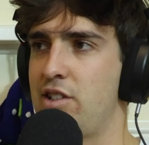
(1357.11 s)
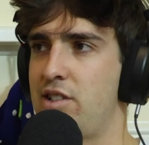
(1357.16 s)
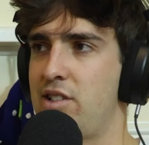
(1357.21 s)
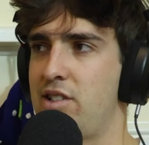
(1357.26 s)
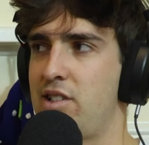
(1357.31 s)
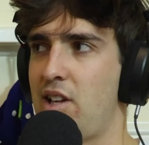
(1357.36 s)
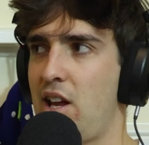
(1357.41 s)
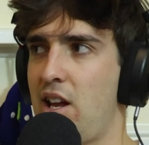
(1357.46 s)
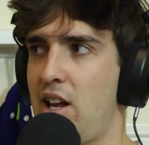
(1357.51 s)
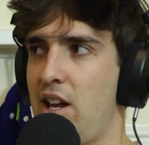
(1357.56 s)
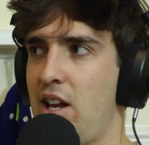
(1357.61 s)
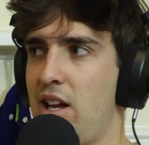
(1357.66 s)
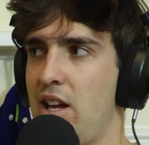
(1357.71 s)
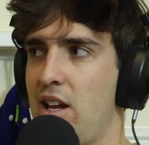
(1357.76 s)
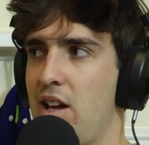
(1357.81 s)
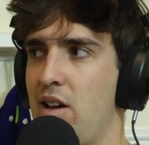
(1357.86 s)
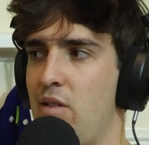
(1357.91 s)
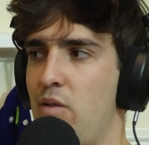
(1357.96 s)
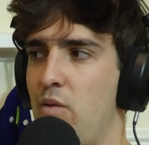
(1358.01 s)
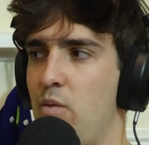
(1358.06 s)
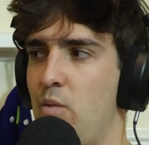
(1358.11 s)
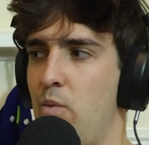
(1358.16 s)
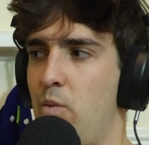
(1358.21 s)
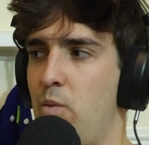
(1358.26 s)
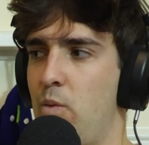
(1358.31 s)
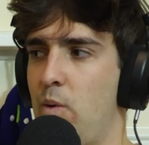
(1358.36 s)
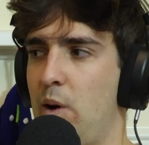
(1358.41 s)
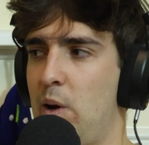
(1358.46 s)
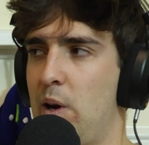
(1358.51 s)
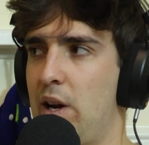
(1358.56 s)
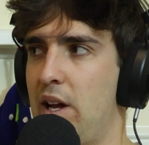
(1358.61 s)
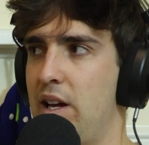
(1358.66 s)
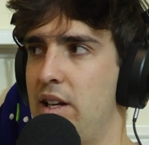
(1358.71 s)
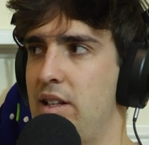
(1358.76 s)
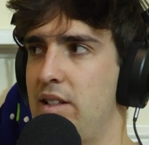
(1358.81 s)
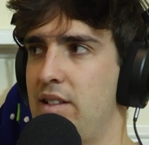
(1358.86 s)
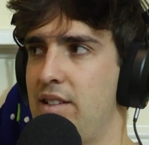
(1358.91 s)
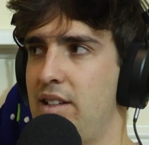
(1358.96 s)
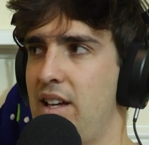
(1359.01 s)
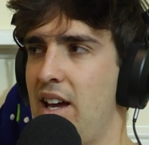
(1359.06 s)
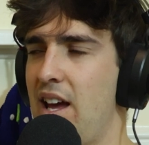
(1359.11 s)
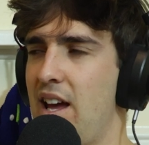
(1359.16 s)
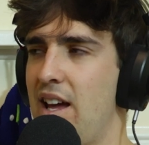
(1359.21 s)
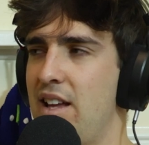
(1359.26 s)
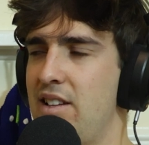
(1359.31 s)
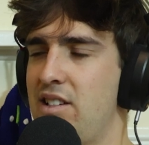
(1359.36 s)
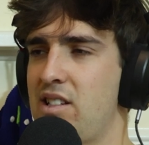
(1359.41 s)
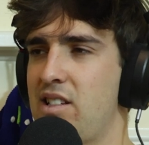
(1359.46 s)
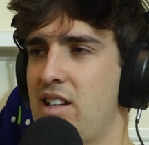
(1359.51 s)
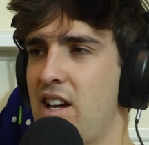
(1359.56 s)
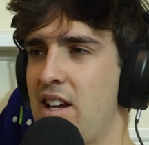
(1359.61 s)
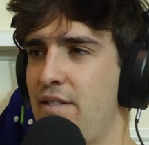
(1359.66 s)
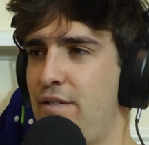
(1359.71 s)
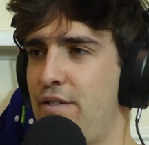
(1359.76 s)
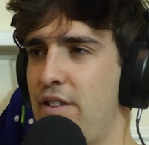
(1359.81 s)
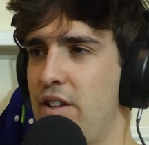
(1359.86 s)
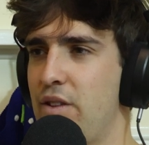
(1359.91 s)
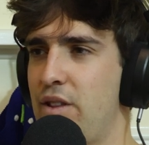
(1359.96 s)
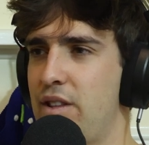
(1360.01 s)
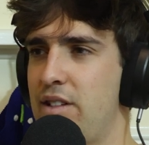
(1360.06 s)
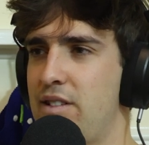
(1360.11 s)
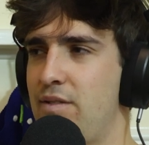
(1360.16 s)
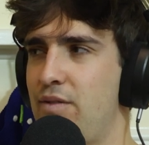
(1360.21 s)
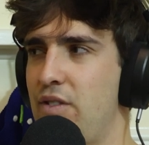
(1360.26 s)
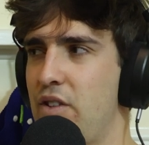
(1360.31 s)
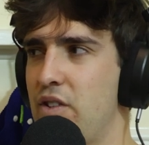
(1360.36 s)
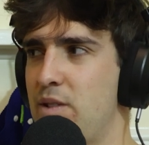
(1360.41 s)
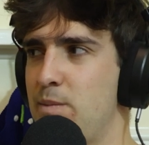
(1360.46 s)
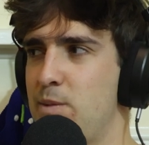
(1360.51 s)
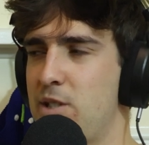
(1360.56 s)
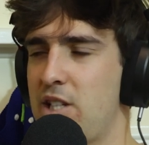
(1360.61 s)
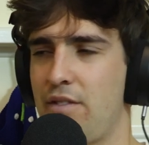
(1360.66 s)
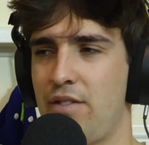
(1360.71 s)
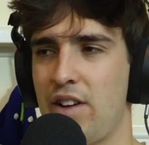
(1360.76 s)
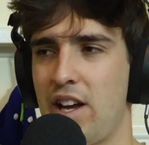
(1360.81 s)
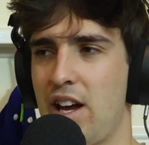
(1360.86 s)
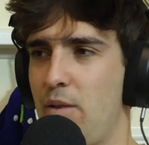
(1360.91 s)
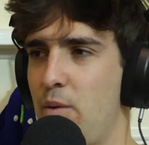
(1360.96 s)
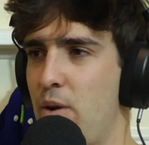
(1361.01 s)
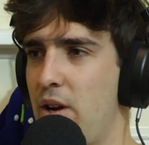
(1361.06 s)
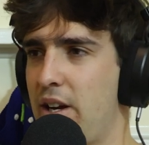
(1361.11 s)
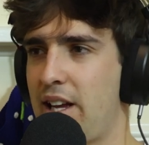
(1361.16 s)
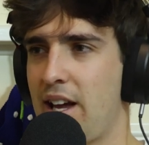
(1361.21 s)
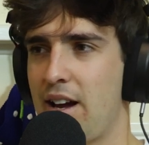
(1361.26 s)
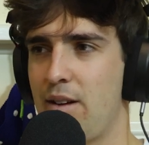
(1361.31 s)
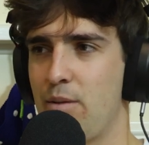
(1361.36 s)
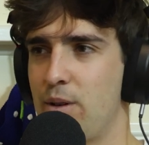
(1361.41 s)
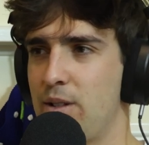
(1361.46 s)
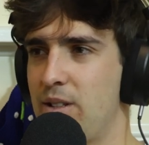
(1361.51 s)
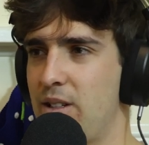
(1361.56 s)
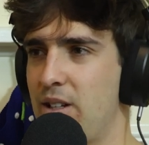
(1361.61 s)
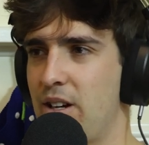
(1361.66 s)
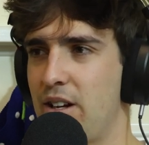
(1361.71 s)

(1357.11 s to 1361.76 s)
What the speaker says: to see just kind of feel some stuff out, work out what